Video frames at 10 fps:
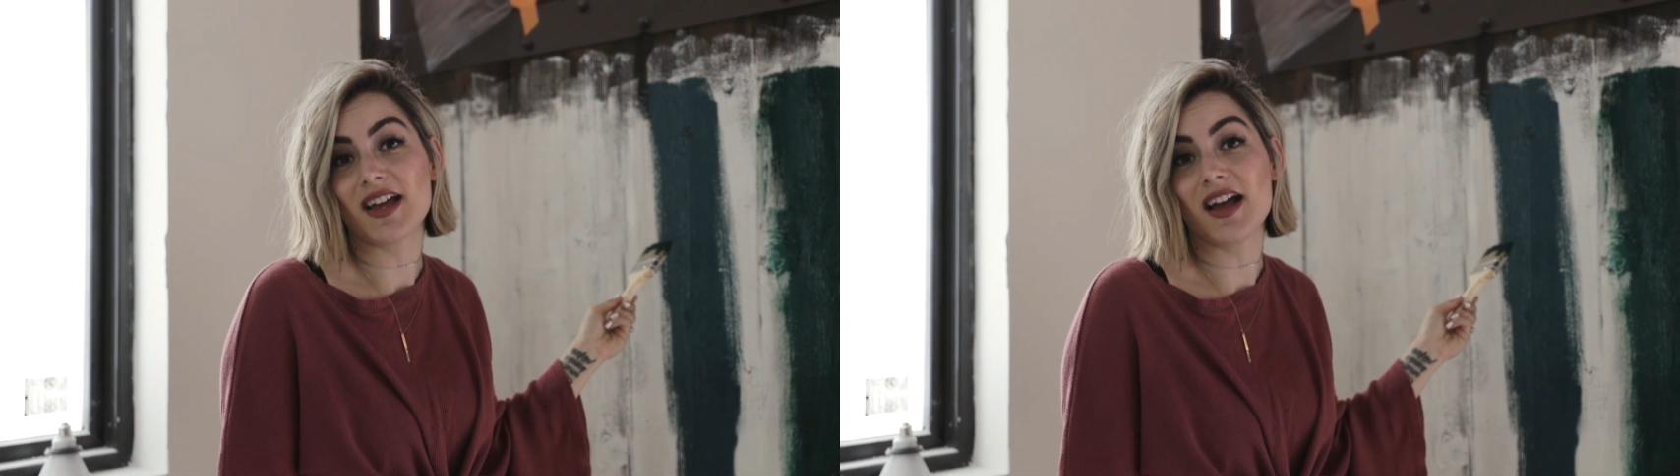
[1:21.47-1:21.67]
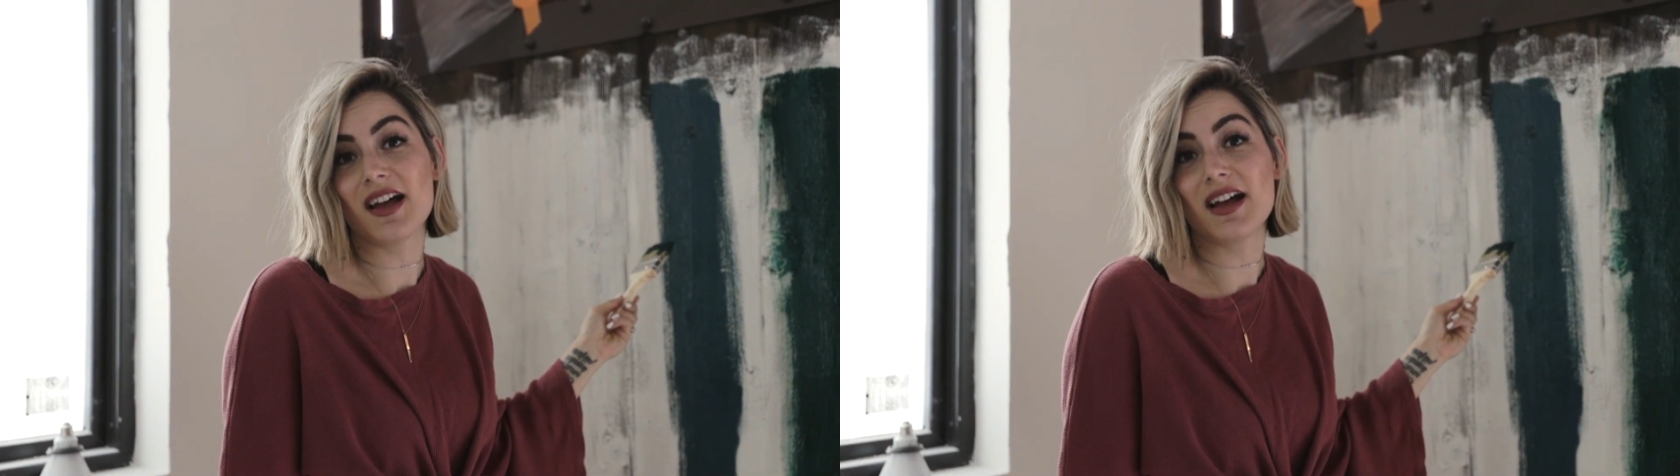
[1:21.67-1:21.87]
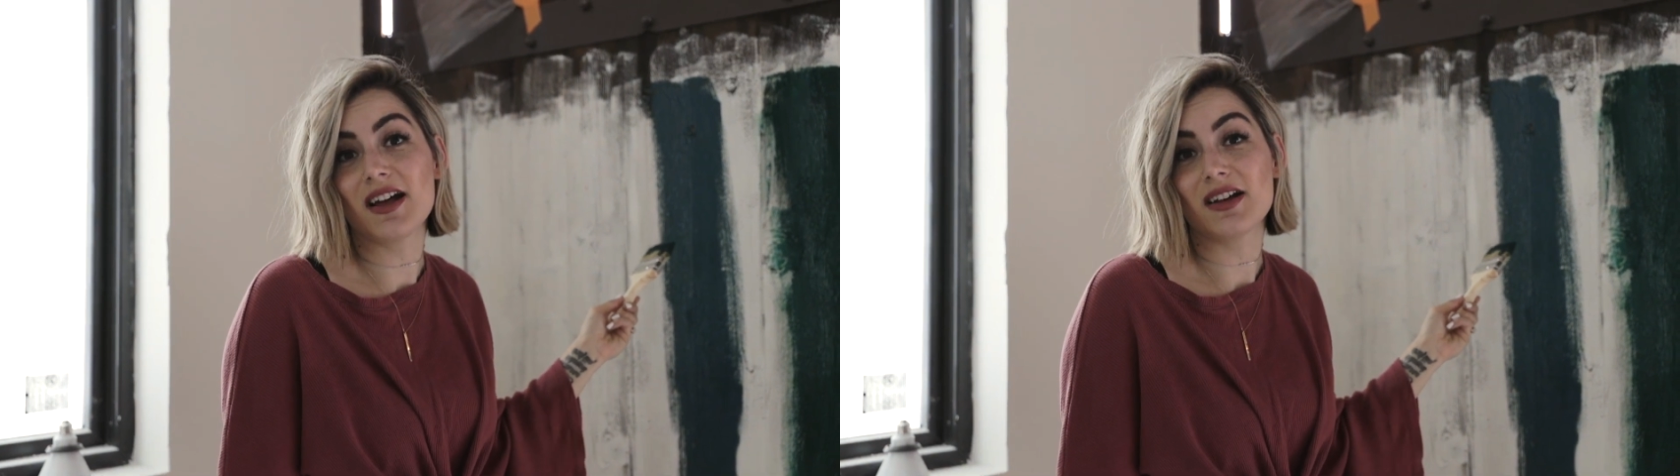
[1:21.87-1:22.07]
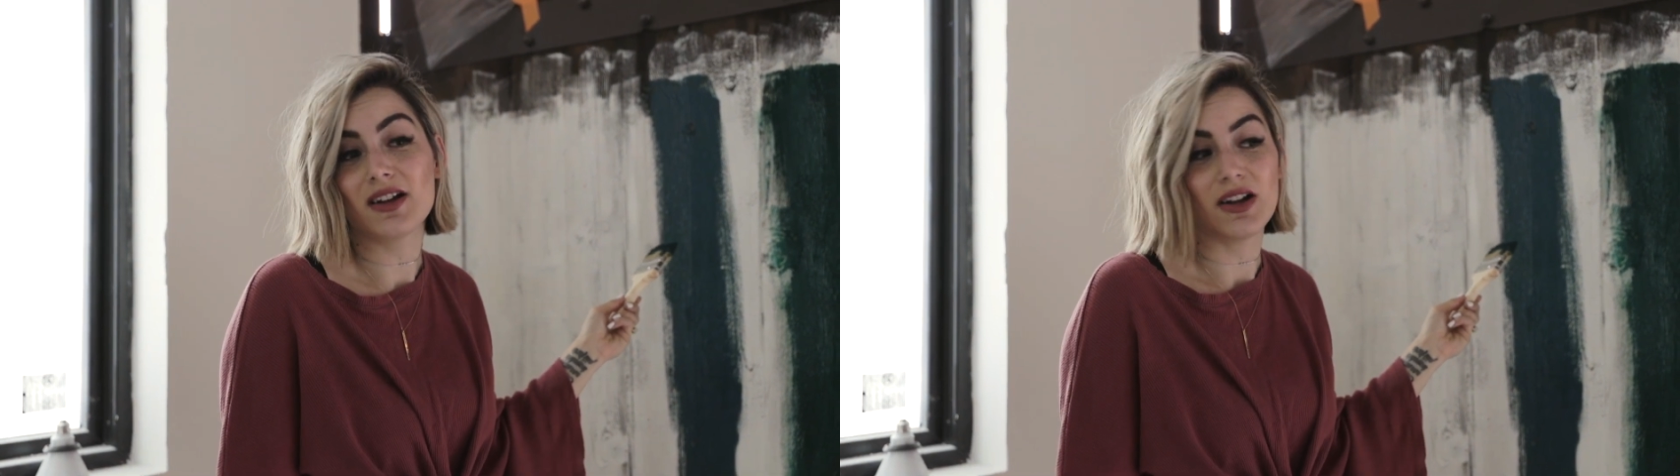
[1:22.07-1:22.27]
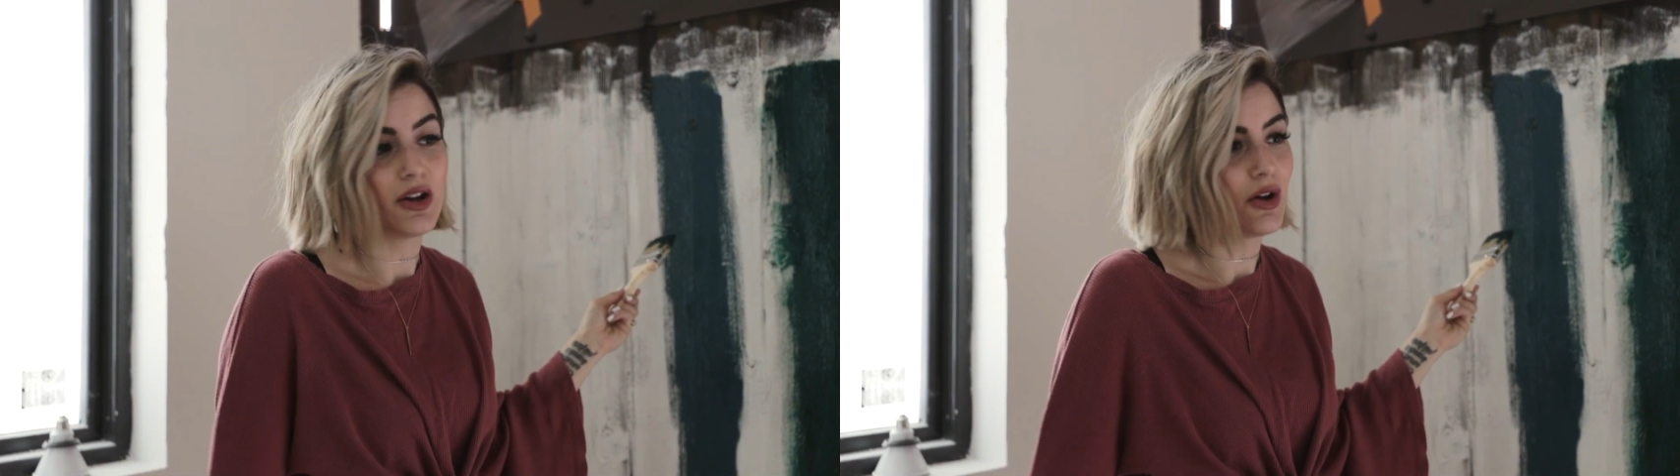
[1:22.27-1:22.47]
uh,
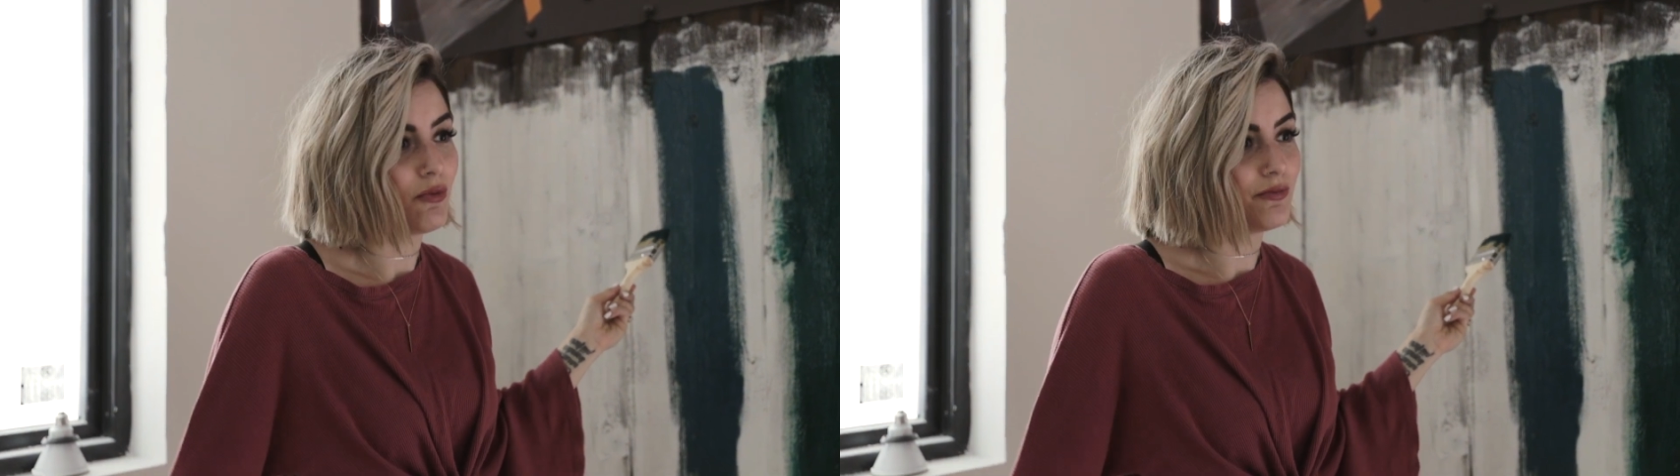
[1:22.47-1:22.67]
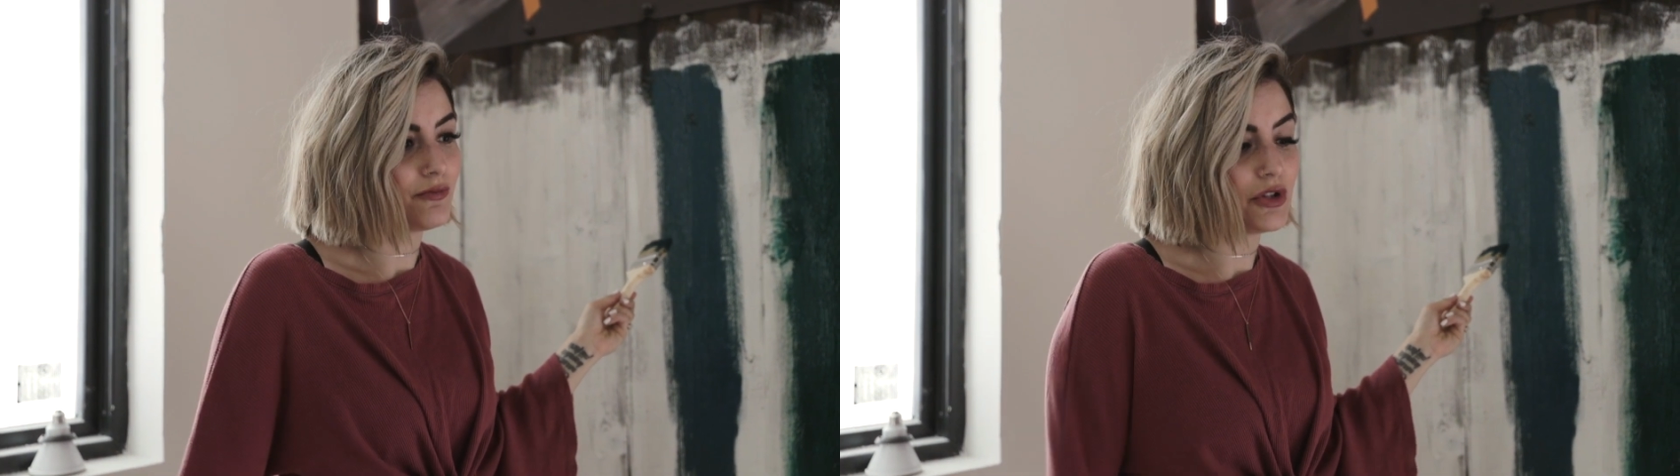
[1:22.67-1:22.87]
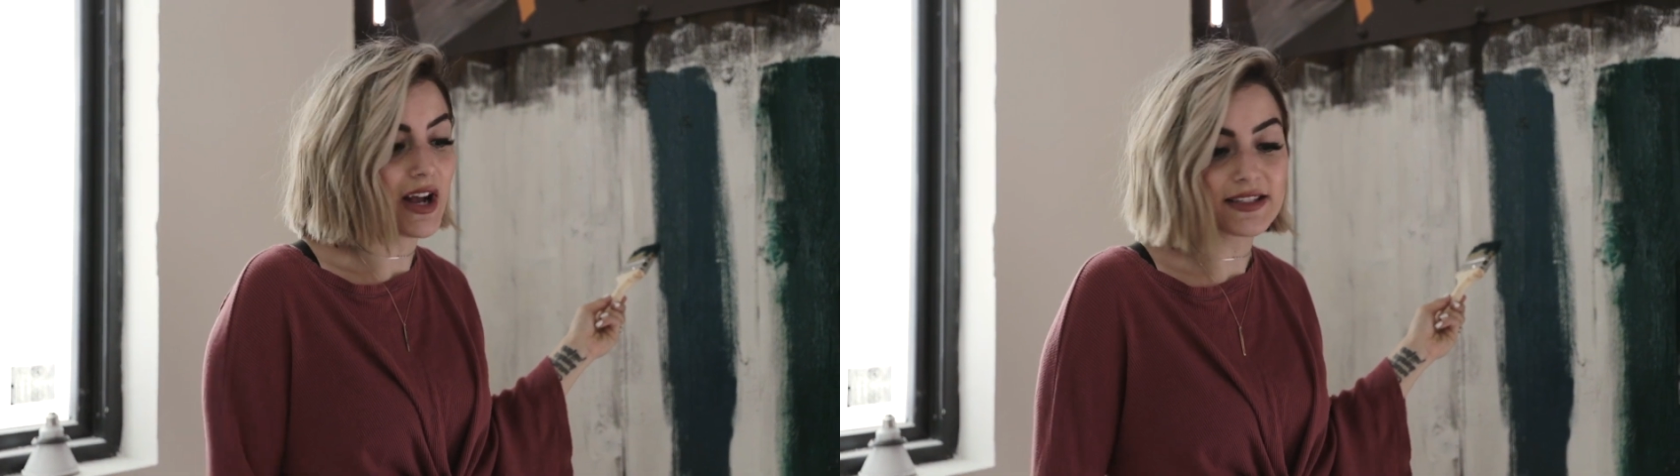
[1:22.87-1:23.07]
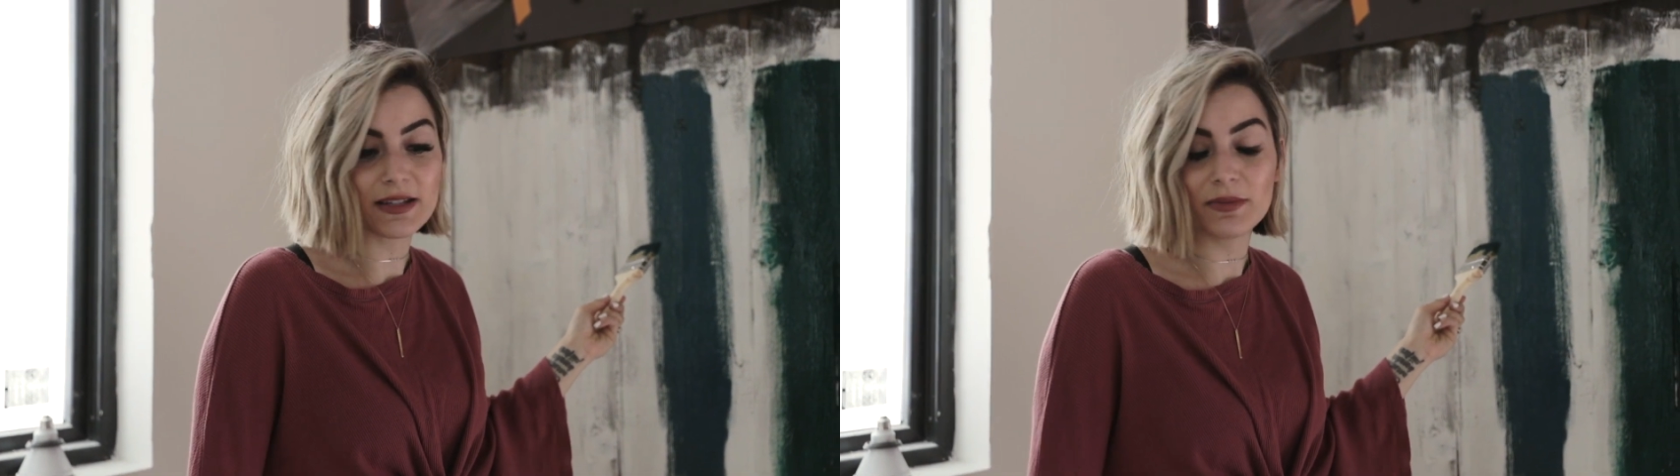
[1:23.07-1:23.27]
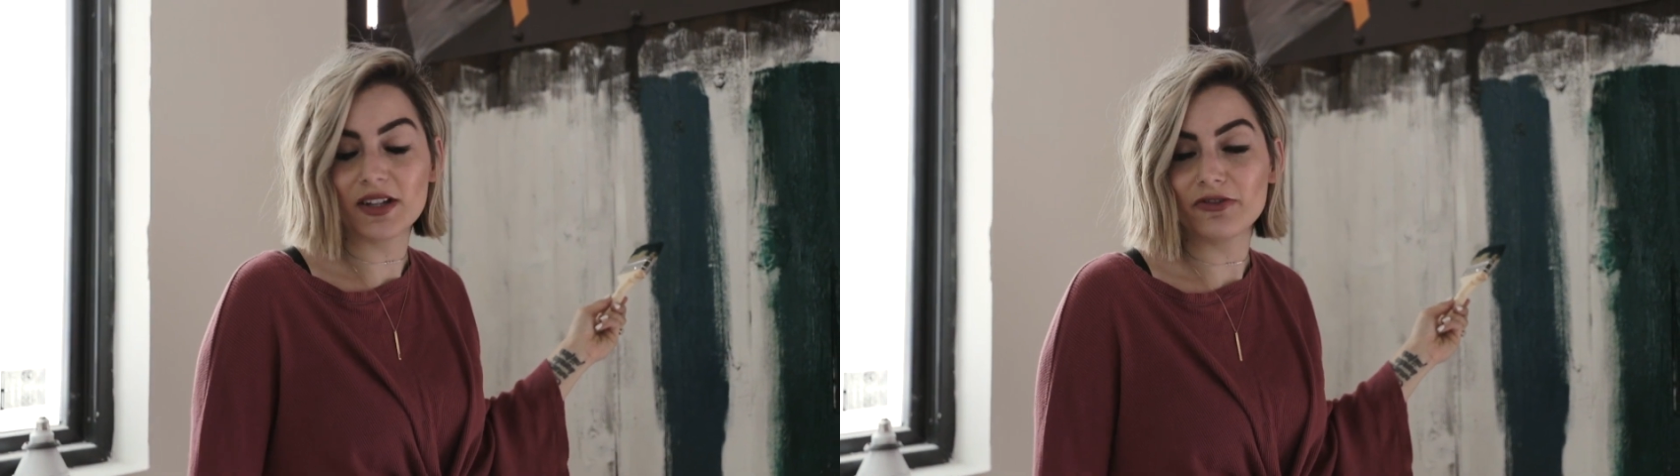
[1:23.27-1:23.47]
you guys
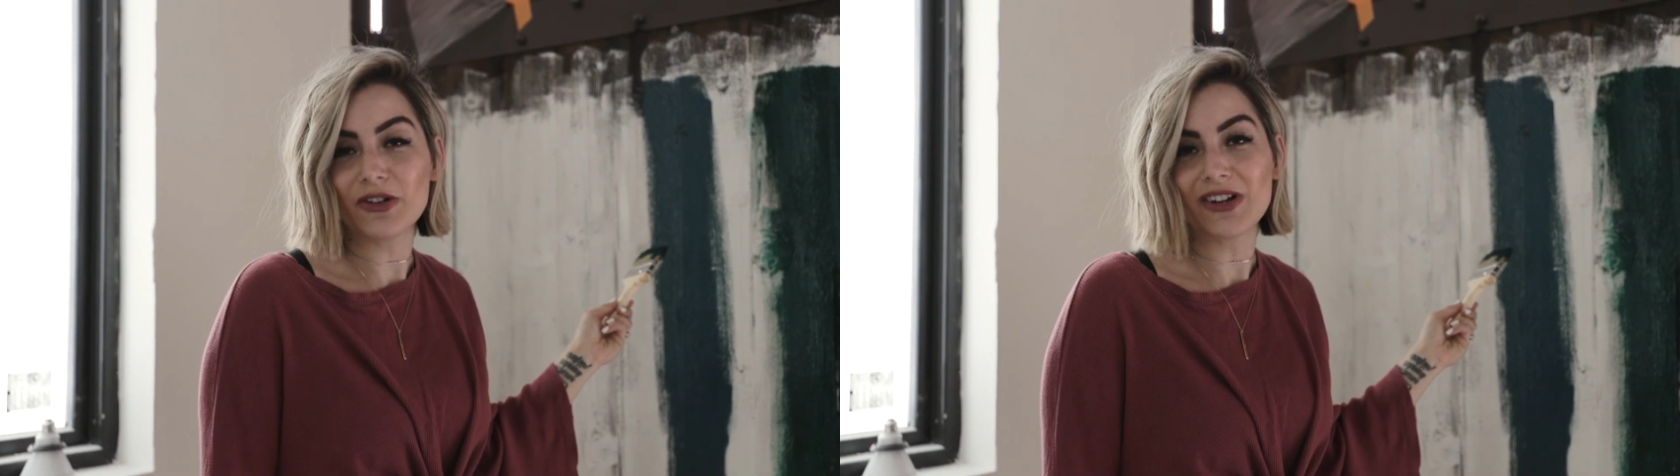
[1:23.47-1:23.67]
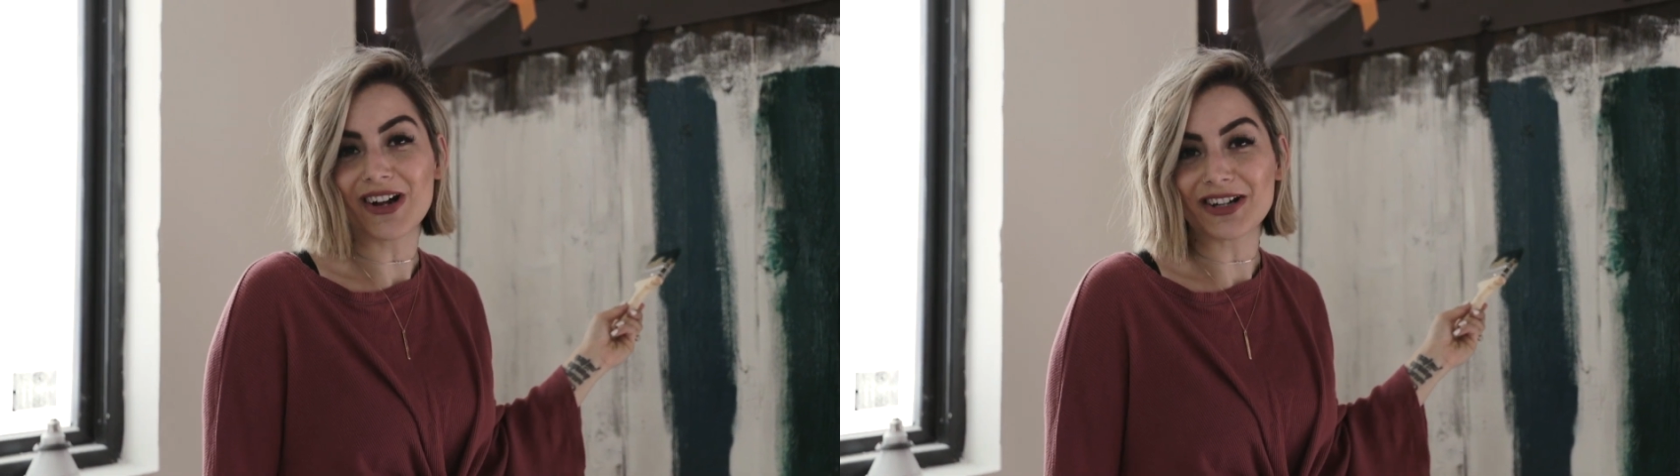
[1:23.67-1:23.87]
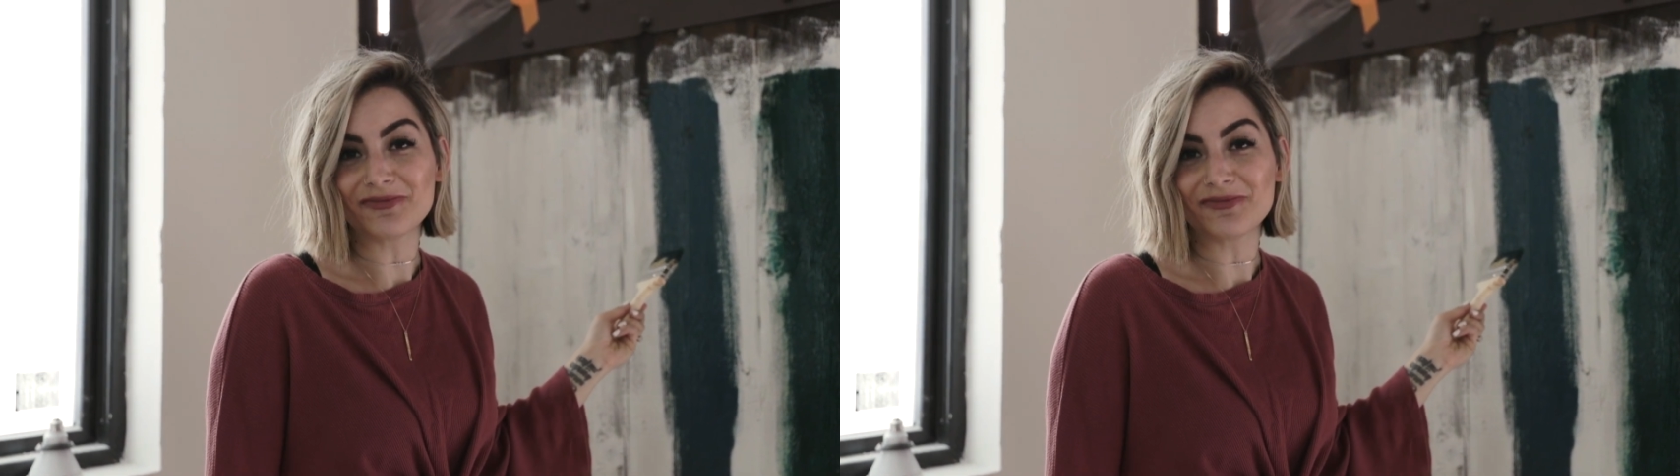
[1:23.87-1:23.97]
can begin voting on